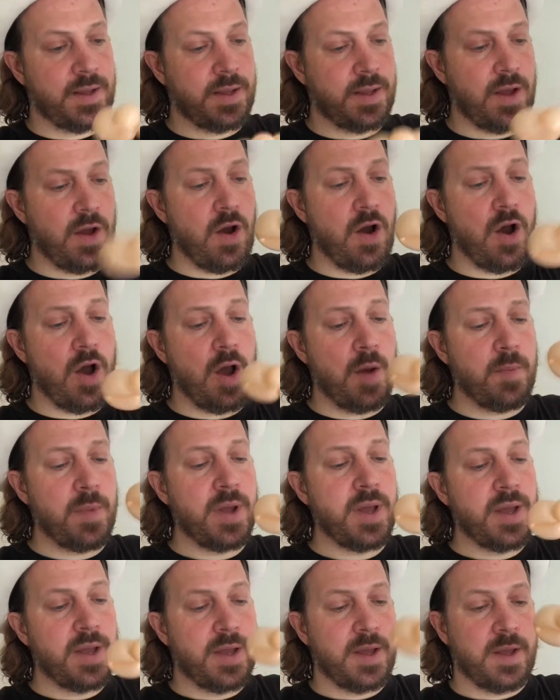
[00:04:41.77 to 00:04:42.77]
arm,
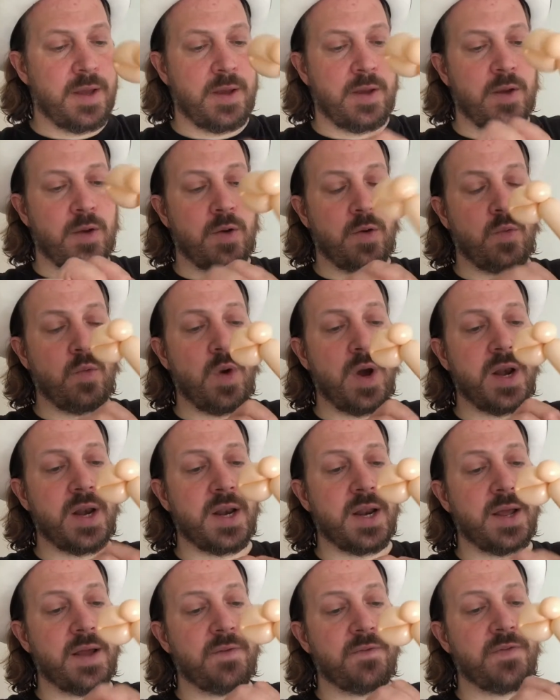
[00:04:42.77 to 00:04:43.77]

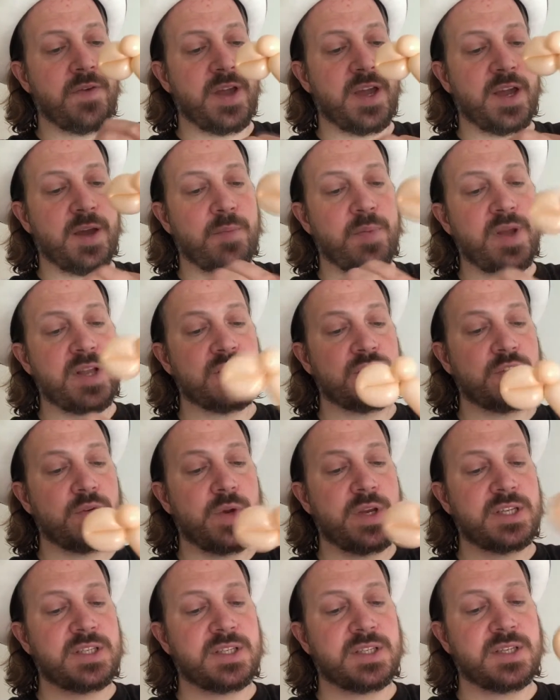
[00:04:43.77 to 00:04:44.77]
1-finger pinch
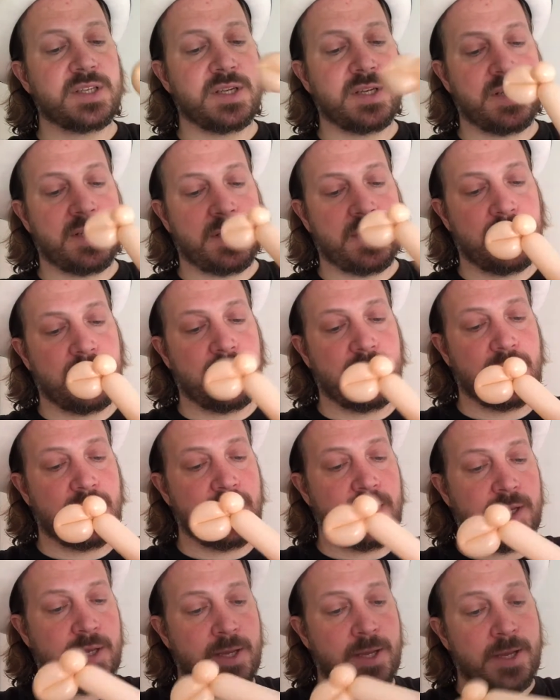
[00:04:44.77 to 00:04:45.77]
twist,
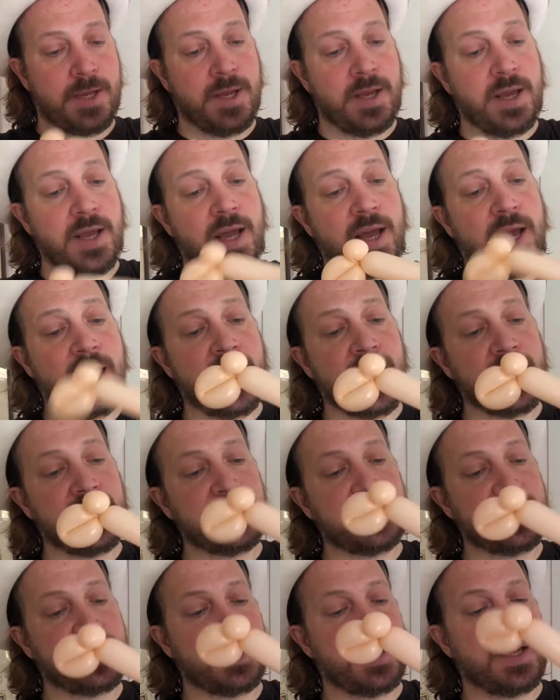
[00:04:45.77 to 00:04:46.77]
and
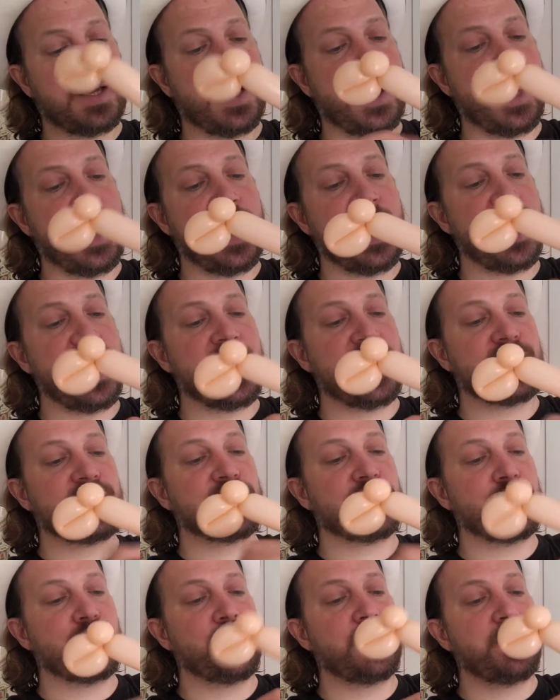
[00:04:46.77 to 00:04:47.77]
a
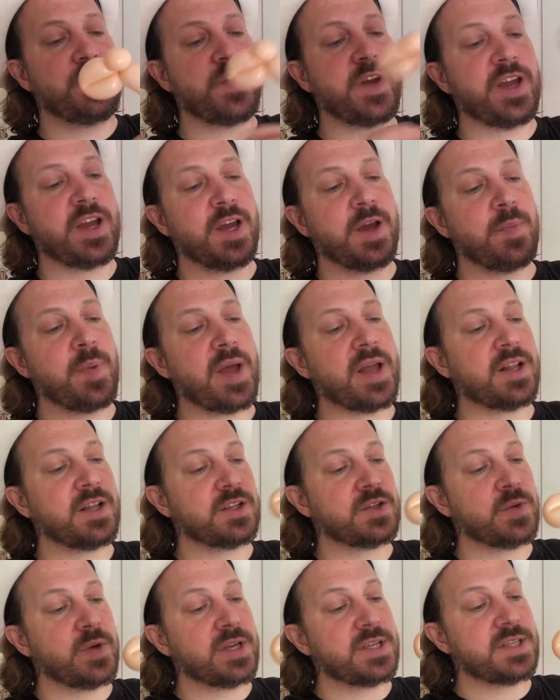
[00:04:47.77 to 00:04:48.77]
2-finger petal
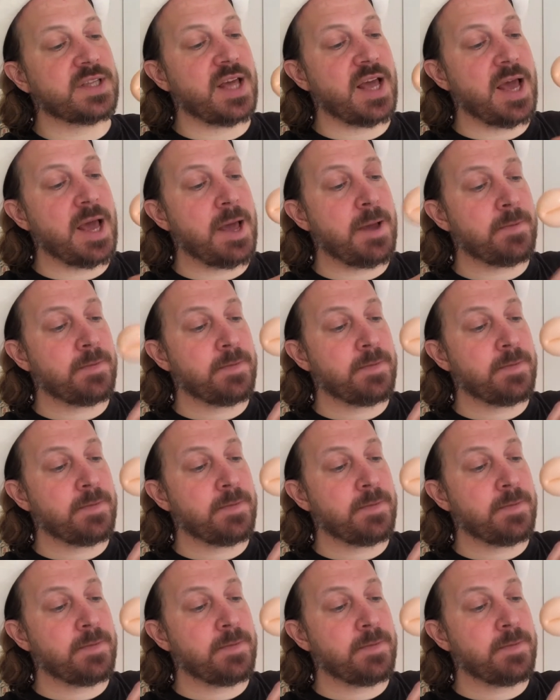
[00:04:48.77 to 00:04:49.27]
twist there.